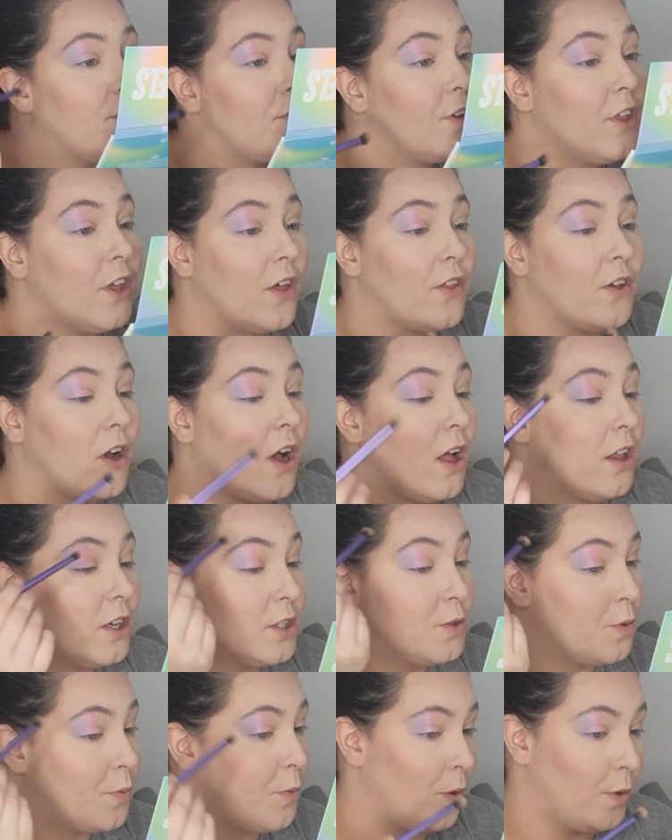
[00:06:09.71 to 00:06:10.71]
for the other
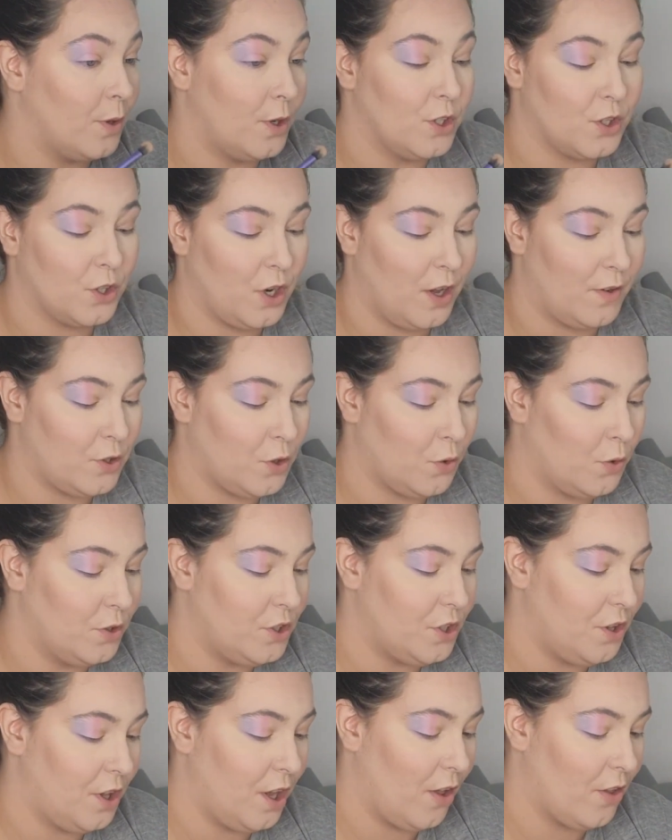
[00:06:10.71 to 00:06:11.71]
colours, we're probably just going to have to go
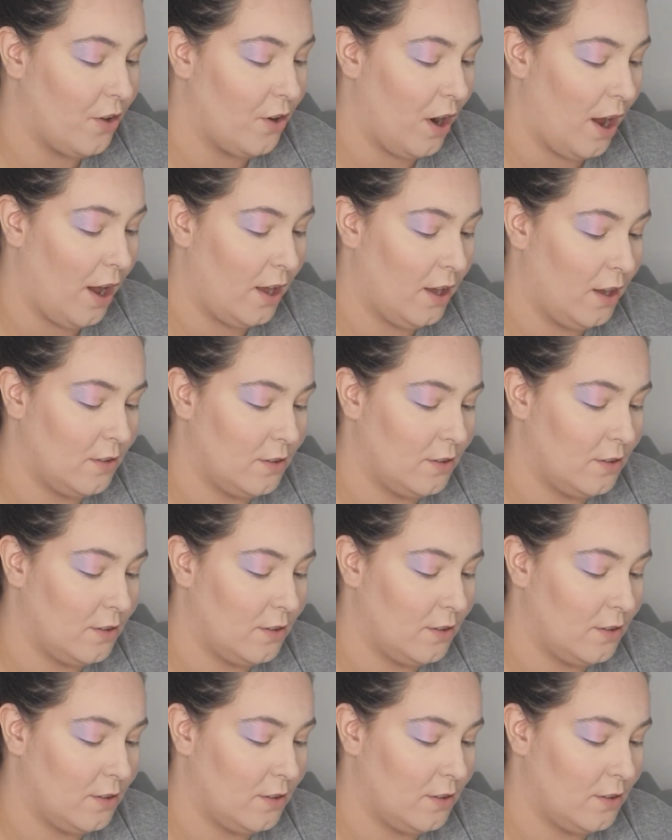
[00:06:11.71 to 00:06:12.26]
into the other eye.